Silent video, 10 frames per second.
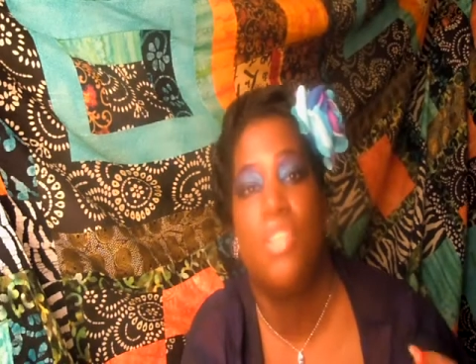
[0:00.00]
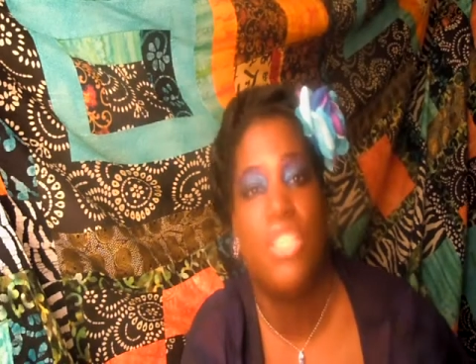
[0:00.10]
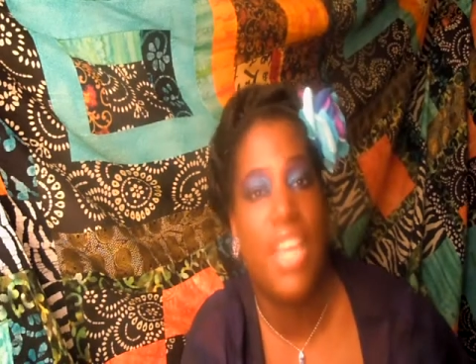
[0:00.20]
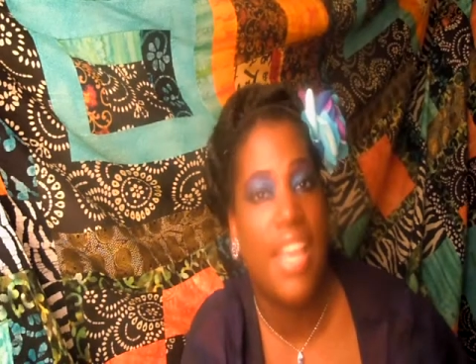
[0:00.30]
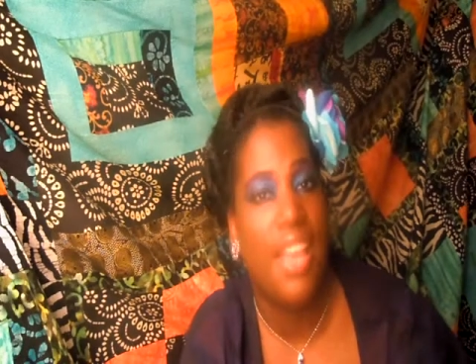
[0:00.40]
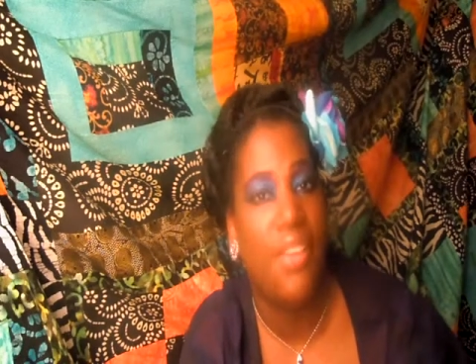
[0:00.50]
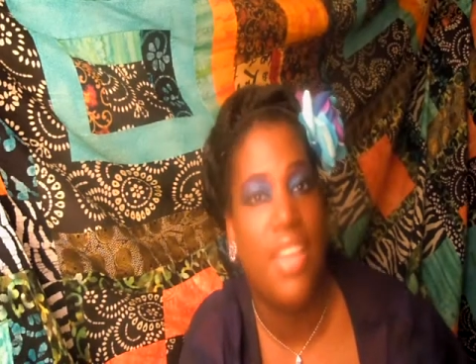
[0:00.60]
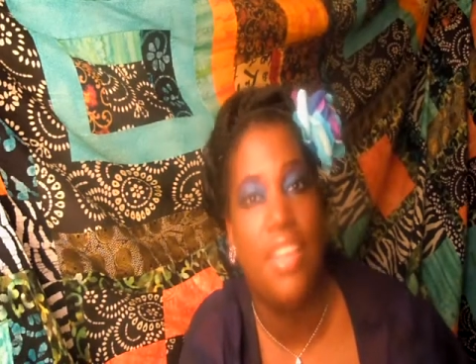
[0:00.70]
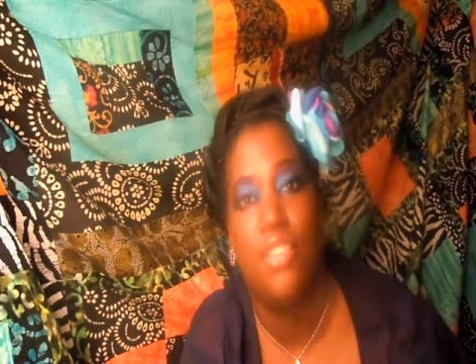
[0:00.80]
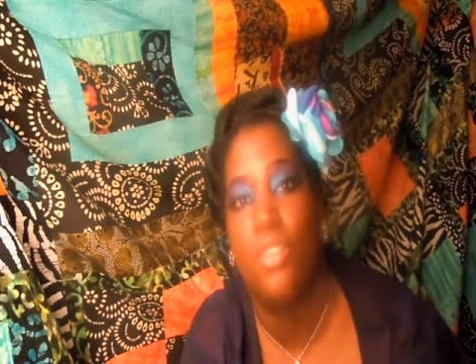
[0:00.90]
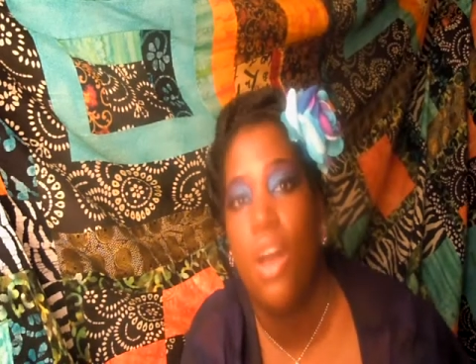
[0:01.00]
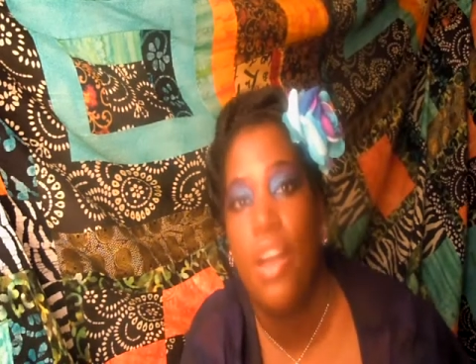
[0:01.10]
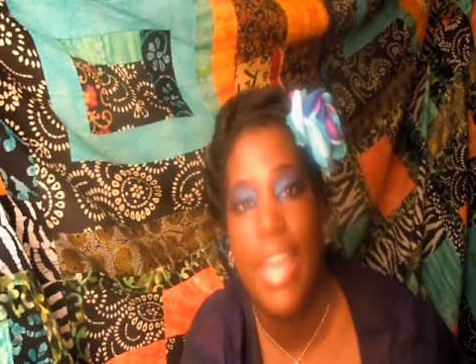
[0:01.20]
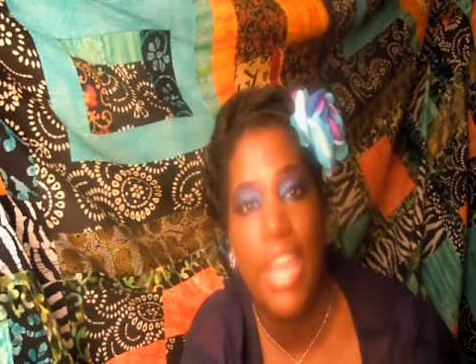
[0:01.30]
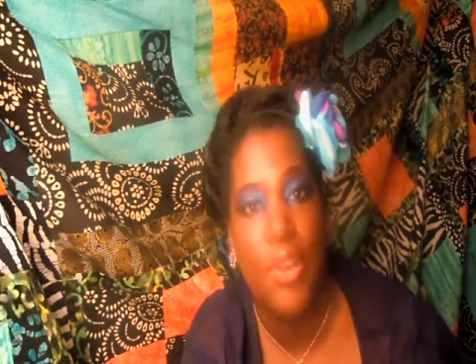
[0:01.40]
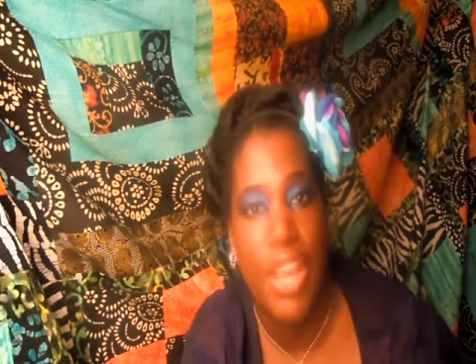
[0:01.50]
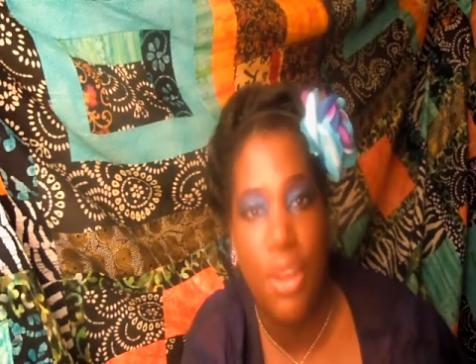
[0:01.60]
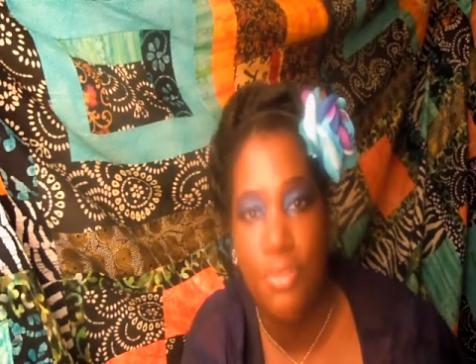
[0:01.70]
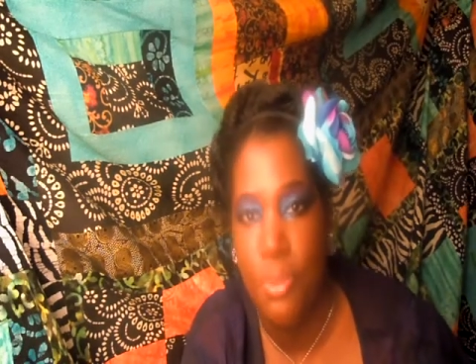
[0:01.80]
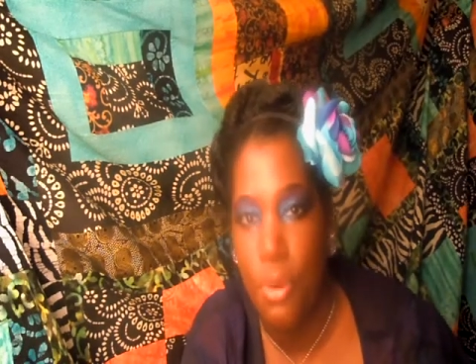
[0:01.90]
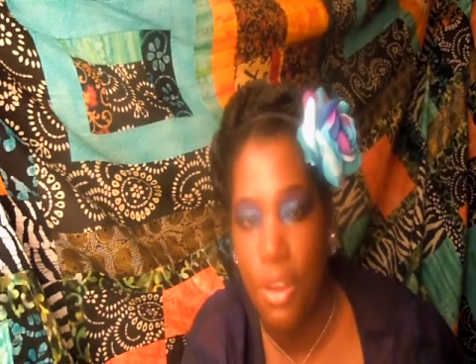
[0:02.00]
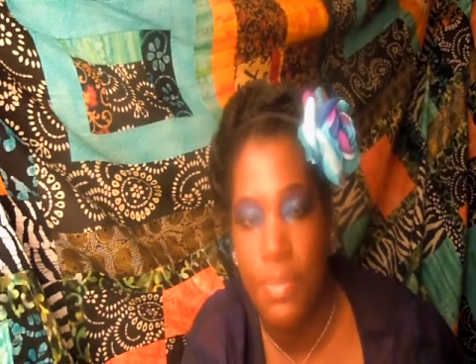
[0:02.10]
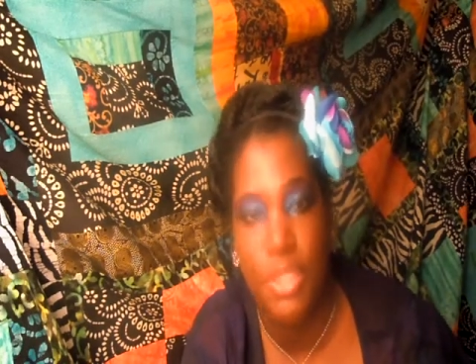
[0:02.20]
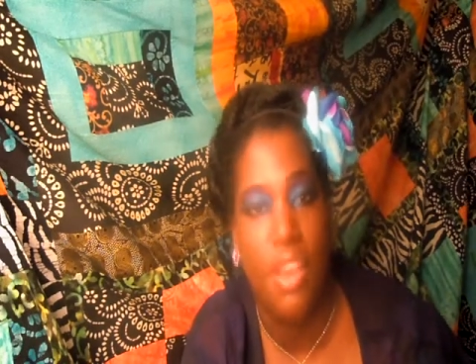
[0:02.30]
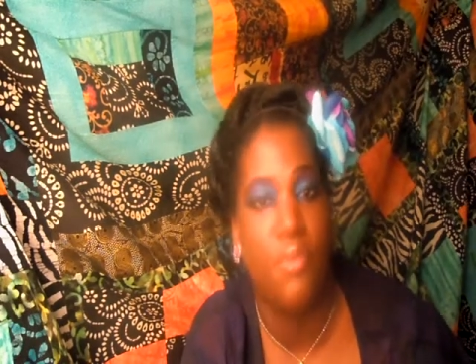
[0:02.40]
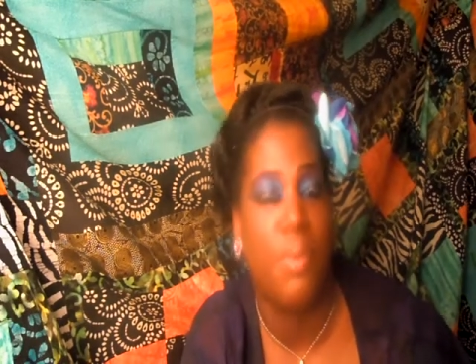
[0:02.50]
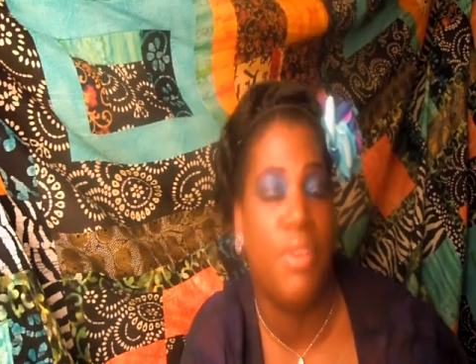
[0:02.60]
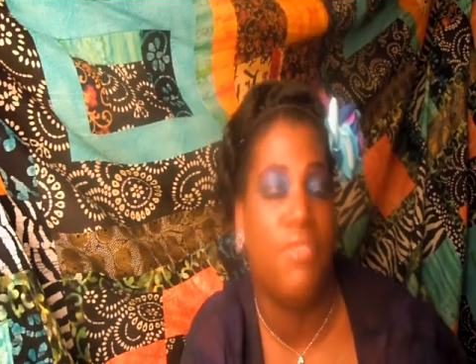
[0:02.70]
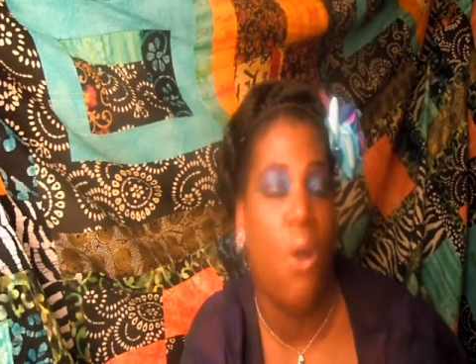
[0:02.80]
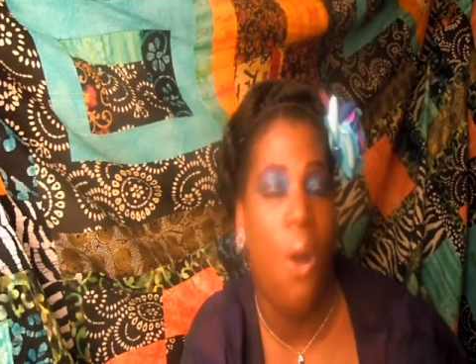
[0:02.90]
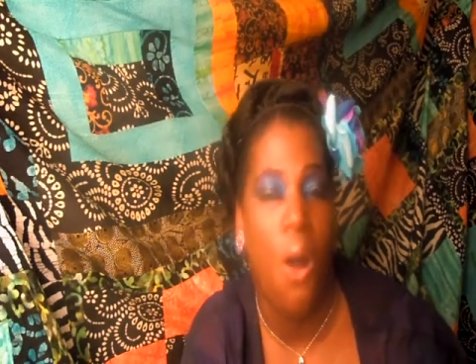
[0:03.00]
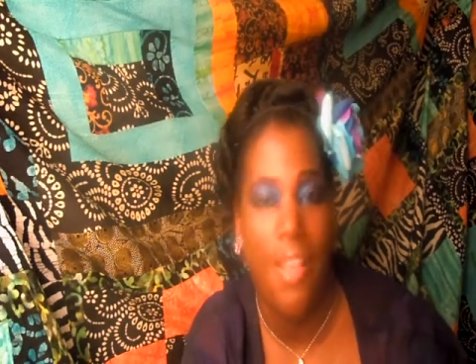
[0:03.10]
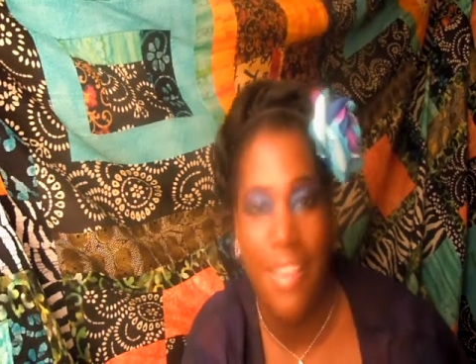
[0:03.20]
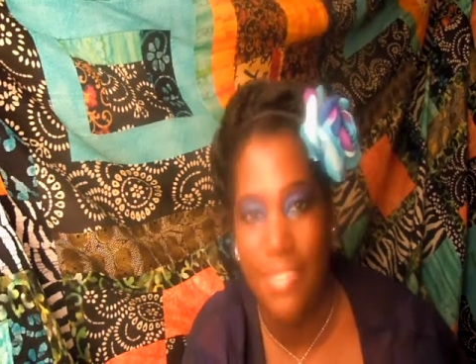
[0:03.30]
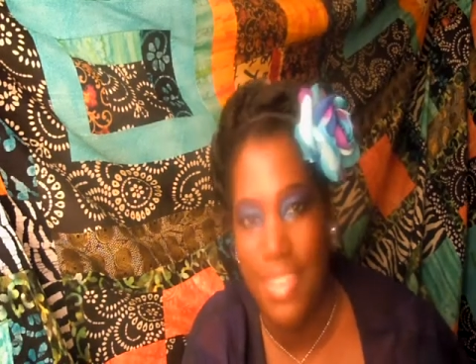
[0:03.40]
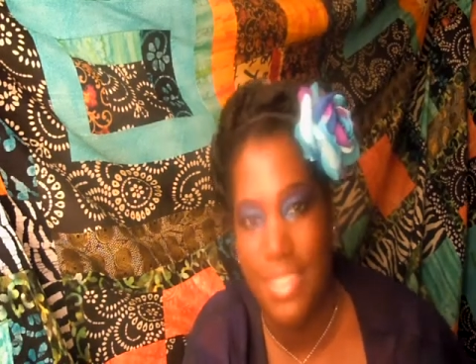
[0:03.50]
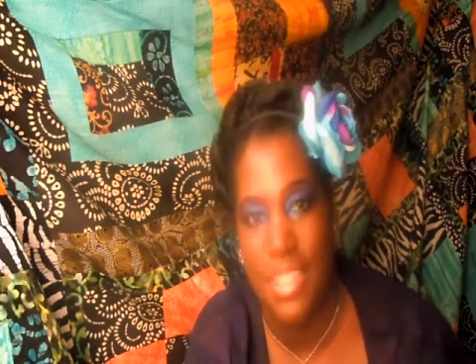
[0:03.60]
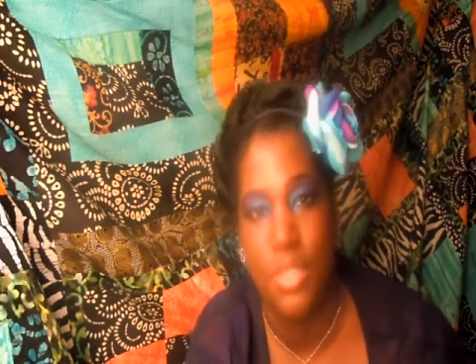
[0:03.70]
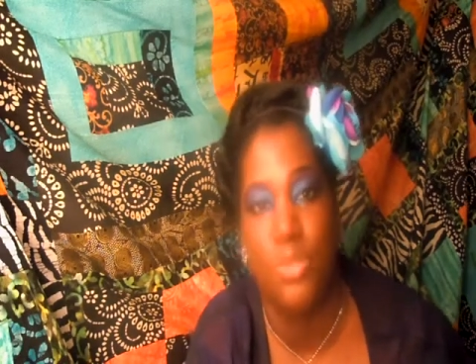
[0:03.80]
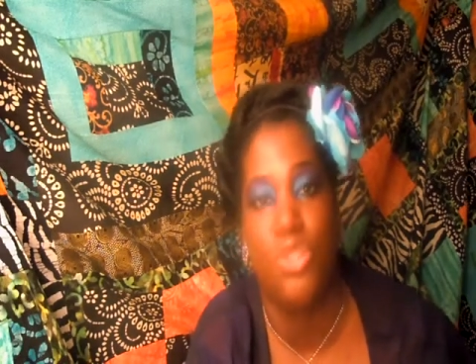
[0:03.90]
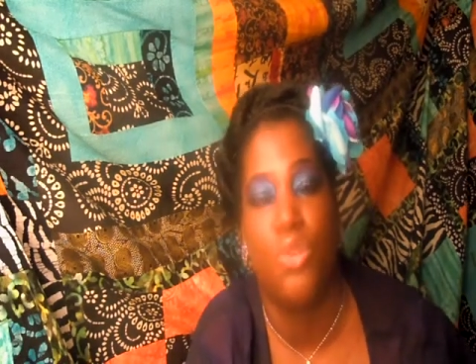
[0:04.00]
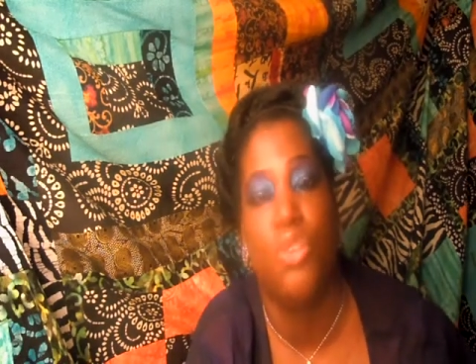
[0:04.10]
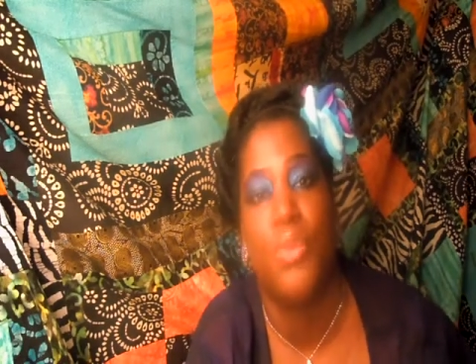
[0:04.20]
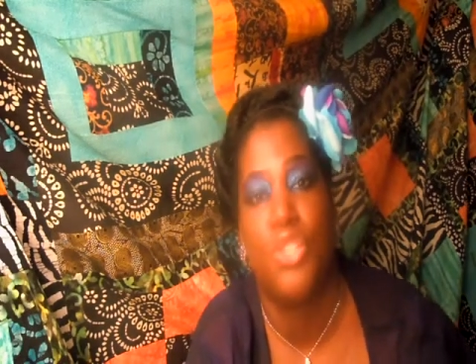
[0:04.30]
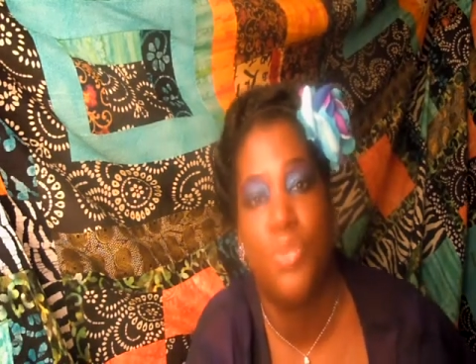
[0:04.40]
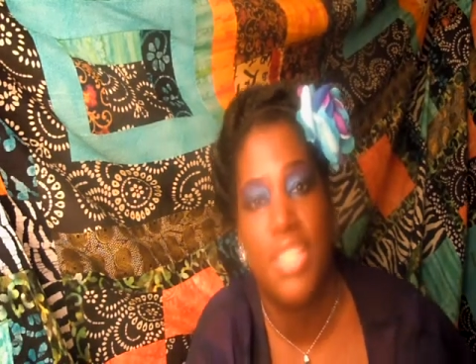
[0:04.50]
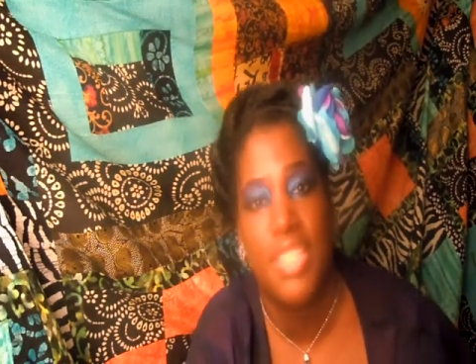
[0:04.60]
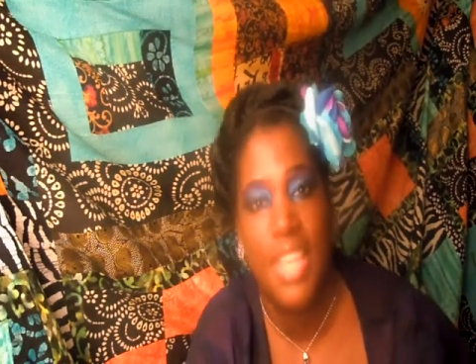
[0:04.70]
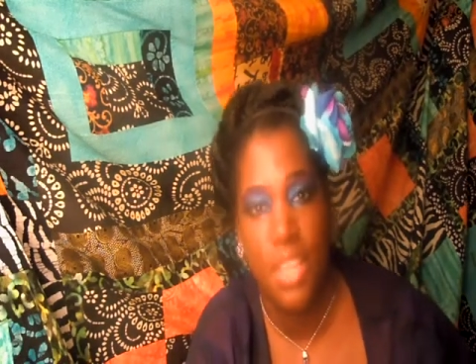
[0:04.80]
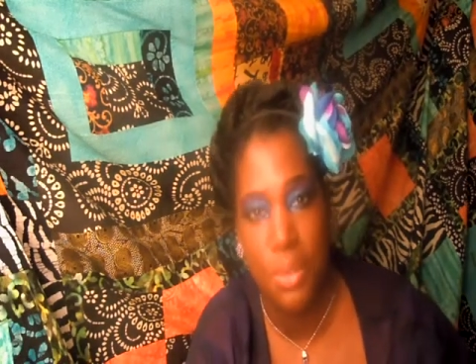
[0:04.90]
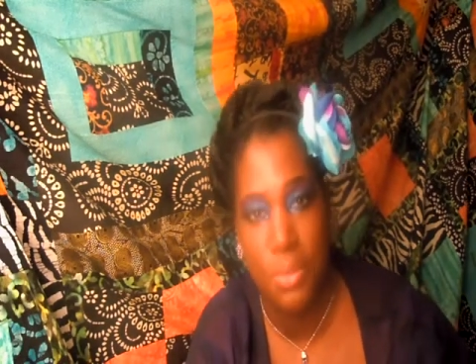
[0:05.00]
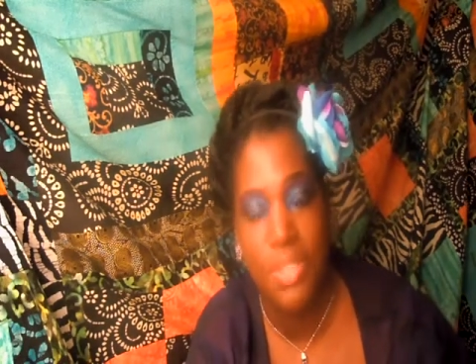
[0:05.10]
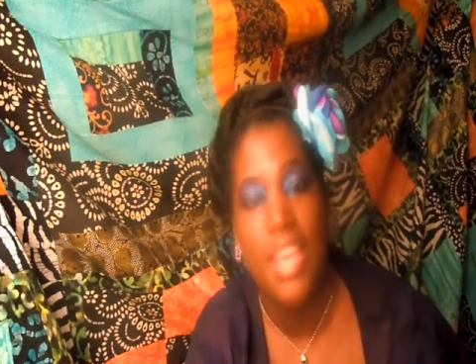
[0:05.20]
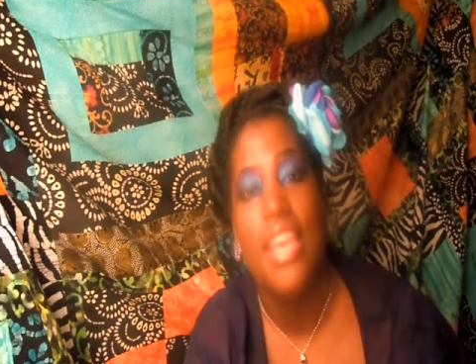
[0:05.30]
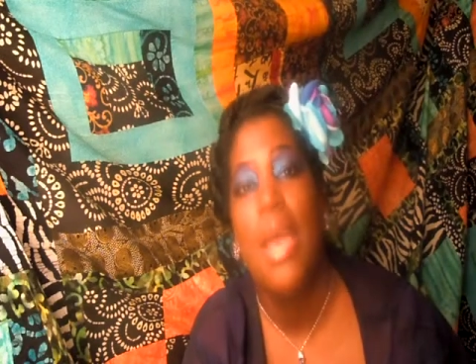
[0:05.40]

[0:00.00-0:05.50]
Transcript: can check out any of the long hair care forums. You have women of all ethnicities will show you what tricks that they use.